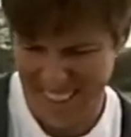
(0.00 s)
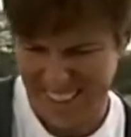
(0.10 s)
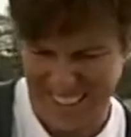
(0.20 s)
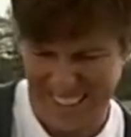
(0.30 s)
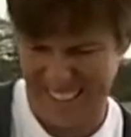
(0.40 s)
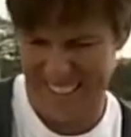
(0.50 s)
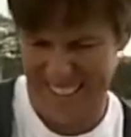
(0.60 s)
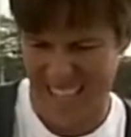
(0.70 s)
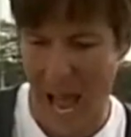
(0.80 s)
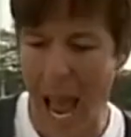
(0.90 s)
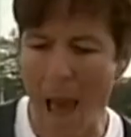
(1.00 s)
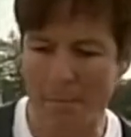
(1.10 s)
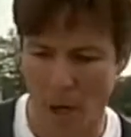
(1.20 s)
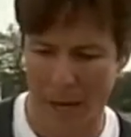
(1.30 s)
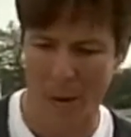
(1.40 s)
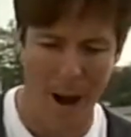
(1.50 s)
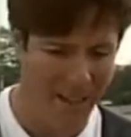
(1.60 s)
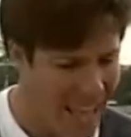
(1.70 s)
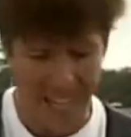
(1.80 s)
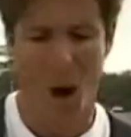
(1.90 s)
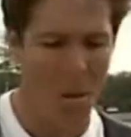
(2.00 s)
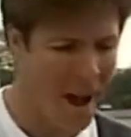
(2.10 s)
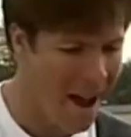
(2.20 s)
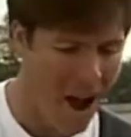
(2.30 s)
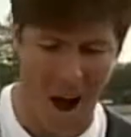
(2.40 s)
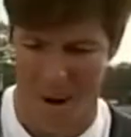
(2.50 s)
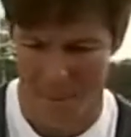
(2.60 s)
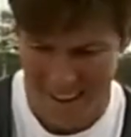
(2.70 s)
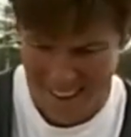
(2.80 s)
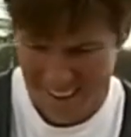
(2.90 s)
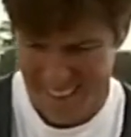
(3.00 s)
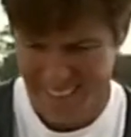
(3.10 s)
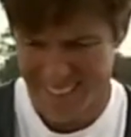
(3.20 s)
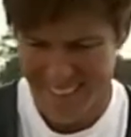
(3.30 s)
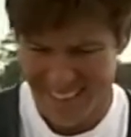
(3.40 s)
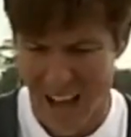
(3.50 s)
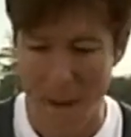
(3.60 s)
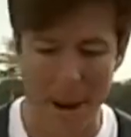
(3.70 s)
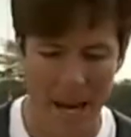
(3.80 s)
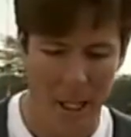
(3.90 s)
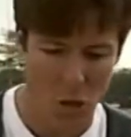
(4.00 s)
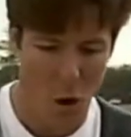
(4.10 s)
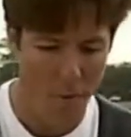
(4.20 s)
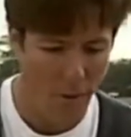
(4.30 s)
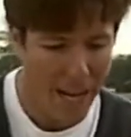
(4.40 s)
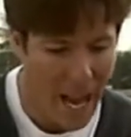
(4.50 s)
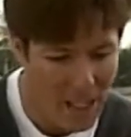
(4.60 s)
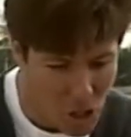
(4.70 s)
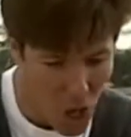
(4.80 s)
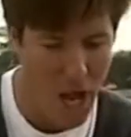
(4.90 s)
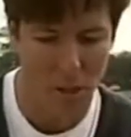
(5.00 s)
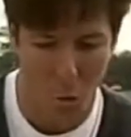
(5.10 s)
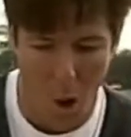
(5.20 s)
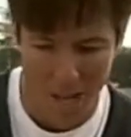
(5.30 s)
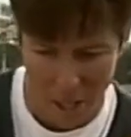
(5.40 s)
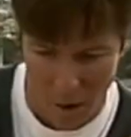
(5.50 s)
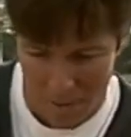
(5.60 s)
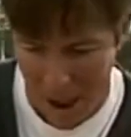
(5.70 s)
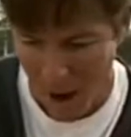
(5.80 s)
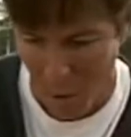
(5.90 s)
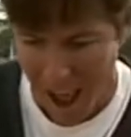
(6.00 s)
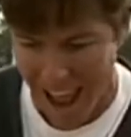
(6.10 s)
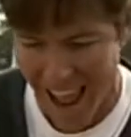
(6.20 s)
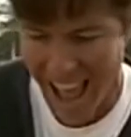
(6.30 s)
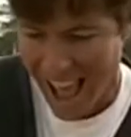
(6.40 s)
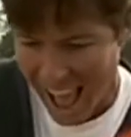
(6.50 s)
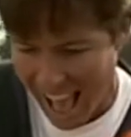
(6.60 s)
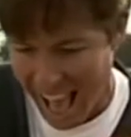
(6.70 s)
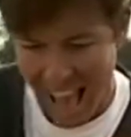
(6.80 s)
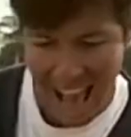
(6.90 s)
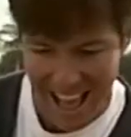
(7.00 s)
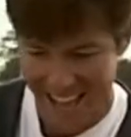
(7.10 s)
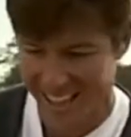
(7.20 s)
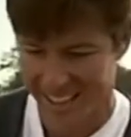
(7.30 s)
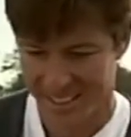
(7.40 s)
Do it right. I am doing it right. Let go of my arm. Control freak. I'm not a control freak. I just ah. want to do it my way. Ah.